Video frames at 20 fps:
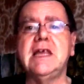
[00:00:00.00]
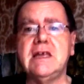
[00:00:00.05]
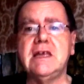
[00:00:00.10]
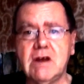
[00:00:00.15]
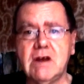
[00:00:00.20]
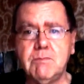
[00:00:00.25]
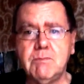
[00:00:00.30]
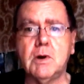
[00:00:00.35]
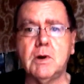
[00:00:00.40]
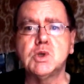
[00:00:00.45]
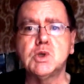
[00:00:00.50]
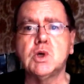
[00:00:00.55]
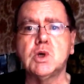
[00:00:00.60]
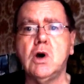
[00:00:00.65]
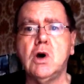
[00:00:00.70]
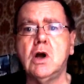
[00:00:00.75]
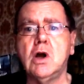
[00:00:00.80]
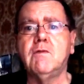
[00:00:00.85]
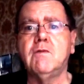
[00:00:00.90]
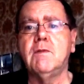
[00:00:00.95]
late great Boris
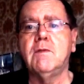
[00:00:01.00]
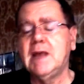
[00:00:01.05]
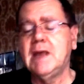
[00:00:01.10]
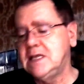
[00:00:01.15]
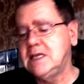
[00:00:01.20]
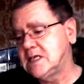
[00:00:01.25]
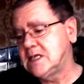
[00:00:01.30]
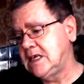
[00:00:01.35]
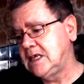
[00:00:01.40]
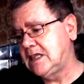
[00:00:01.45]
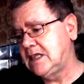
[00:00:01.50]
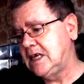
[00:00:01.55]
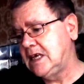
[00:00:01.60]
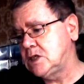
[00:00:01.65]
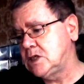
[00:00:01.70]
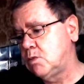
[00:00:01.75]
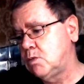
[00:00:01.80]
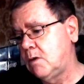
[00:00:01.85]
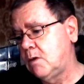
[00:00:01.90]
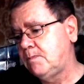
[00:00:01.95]
Karloff from
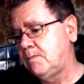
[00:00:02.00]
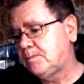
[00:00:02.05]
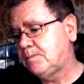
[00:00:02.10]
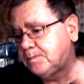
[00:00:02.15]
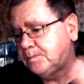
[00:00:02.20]
1931.